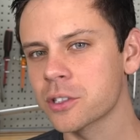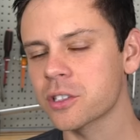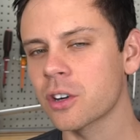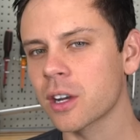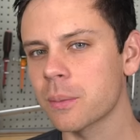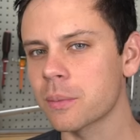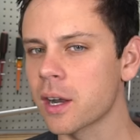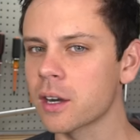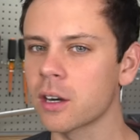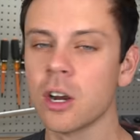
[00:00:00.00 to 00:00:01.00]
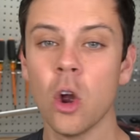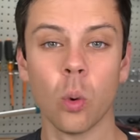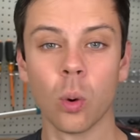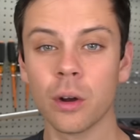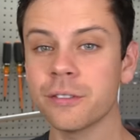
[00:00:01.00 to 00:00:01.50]
circuit breaker
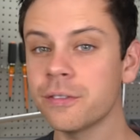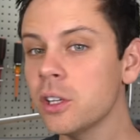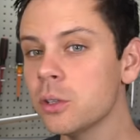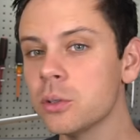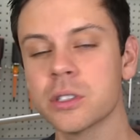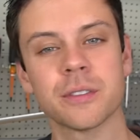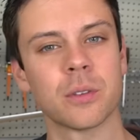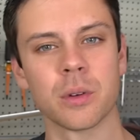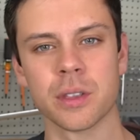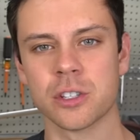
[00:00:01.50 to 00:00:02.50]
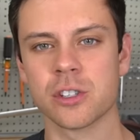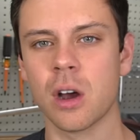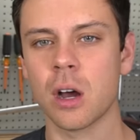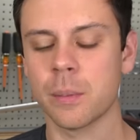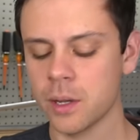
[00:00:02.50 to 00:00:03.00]
or fuse for the
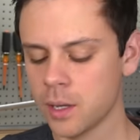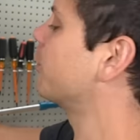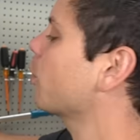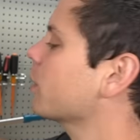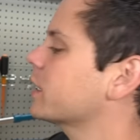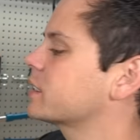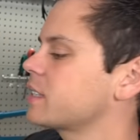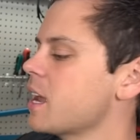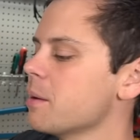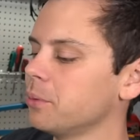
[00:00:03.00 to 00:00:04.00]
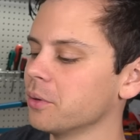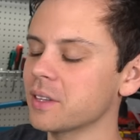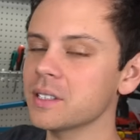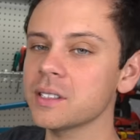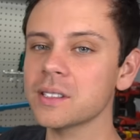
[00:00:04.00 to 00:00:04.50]
job. For example,
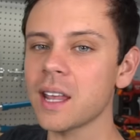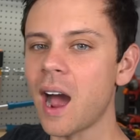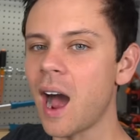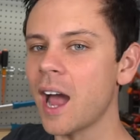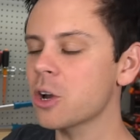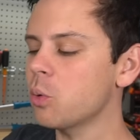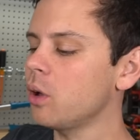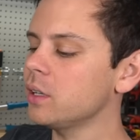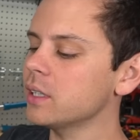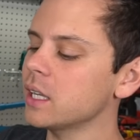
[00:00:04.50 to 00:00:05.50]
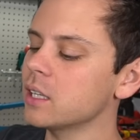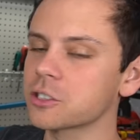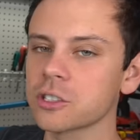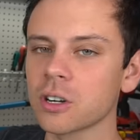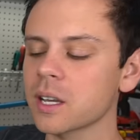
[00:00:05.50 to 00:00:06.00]
this is a high quality
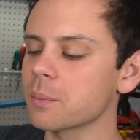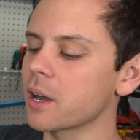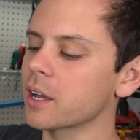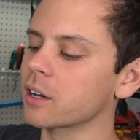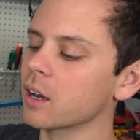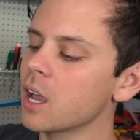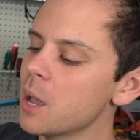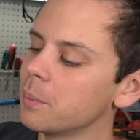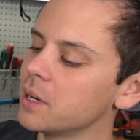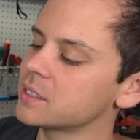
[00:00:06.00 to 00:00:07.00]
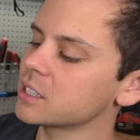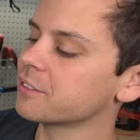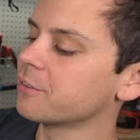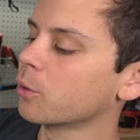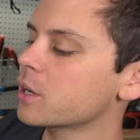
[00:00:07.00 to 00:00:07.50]
circuit breaker, but it says
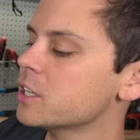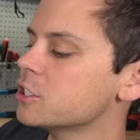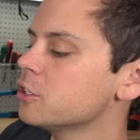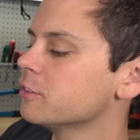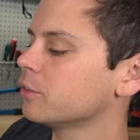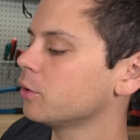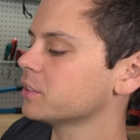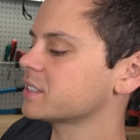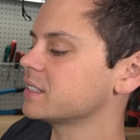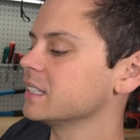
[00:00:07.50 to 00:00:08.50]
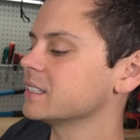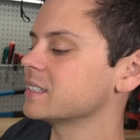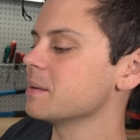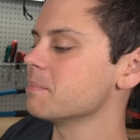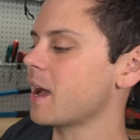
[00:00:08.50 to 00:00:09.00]
forty-two volts D
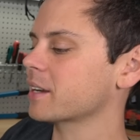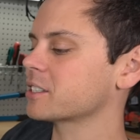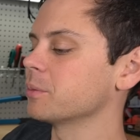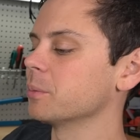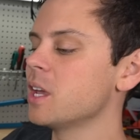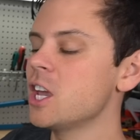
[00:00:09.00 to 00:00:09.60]
C maximum.